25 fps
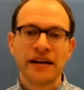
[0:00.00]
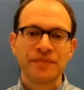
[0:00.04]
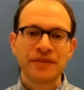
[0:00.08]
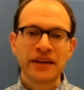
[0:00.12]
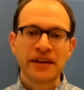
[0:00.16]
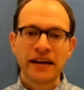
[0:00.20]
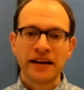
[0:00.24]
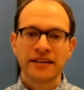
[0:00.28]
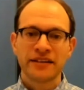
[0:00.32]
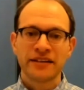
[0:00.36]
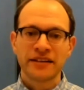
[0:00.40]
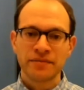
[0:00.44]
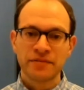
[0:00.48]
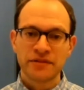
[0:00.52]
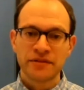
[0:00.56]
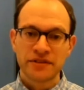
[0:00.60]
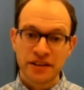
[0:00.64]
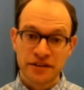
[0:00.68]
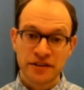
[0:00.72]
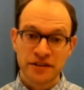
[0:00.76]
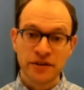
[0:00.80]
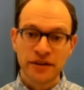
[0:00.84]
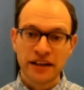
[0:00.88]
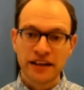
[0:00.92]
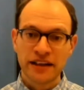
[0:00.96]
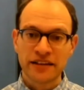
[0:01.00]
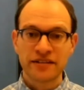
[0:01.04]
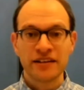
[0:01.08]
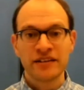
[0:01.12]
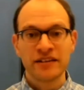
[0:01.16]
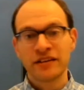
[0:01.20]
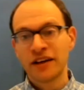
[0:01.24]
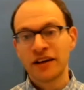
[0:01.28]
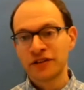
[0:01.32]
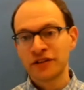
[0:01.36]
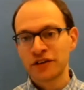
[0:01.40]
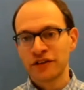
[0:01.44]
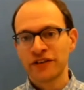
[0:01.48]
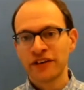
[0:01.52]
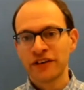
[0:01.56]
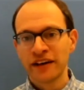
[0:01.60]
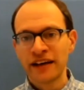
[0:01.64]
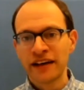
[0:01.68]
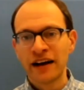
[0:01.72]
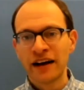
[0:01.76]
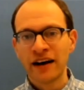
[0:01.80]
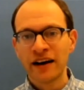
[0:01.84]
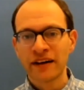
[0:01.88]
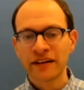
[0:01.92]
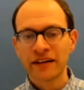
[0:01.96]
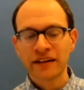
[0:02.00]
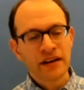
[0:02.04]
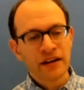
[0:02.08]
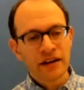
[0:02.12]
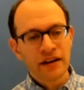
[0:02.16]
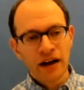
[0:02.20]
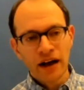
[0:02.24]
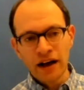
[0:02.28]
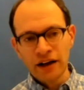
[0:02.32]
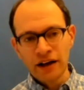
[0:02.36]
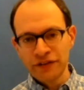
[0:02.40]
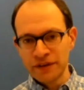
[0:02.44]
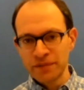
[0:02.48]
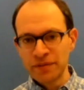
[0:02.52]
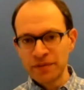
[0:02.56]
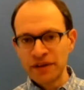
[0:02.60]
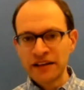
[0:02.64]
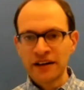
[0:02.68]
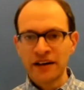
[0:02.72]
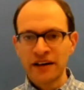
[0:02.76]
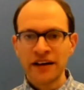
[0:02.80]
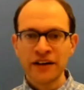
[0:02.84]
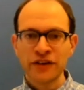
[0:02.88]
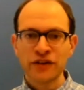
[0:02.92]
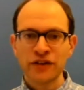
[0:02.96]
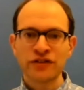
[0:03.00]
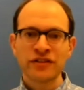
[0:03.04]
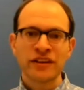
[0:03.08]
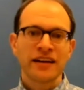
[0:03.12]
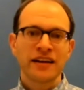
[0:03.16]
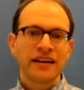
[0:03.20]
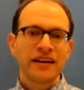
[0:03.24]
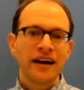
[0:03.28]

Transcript: to do this is also very hard. Often because